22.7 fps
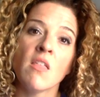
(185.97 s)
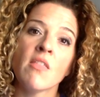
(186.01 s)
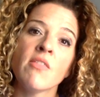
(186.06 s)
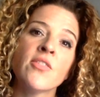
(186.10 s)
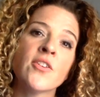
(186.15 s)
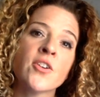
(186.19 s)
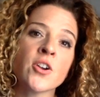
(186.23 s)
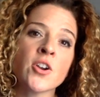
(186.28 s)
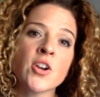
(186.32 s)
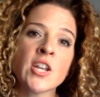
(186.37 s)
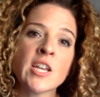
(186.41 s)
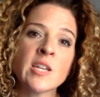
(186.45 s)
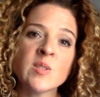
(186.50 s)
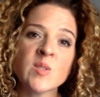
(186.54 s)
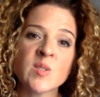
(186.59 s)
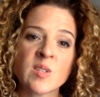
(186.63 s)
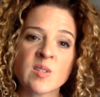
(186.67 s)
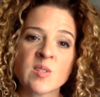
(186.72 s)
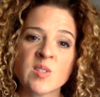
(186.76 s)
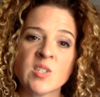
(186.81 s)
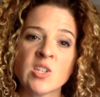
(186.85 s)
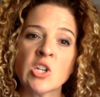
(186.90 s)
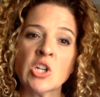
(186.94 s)
30,
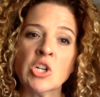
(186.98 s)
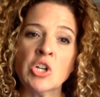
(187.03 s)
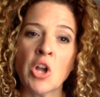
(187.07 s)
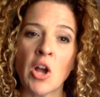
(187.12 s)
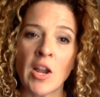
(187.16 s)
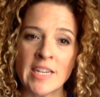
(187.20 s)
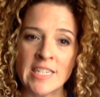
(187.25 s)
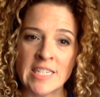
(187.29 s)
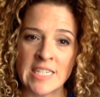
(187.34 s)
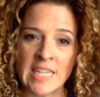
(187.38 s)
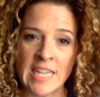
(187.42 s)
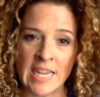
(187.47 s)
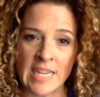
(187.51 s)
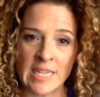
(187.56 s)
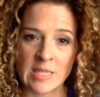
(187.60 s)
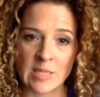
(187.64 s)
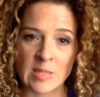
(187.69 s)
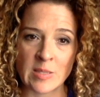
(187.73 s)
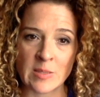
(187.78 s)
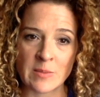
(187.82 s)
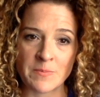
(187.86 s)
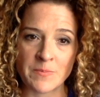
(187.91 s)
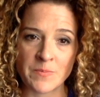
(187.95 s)
60, or 90
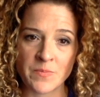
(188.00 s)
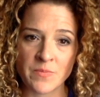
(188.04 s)
days.